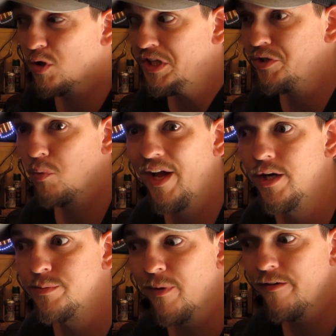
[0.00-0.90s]
because your
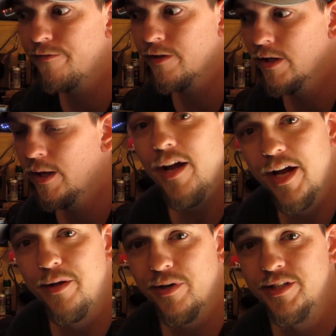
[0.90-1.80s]
waders might fill up.
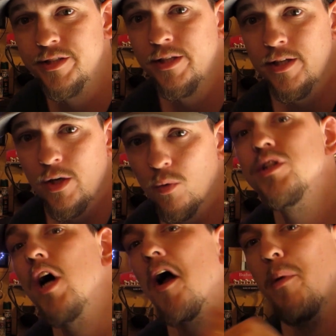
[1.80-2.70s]
Anyways,
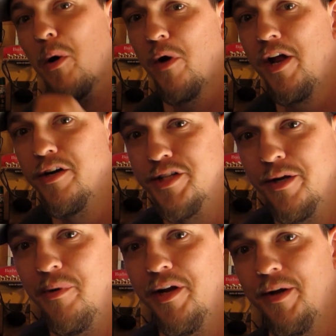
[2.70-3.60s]
we'll talk about waders in
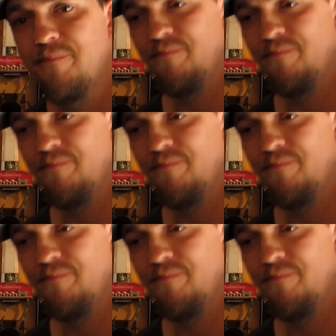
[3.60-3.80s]
a minute.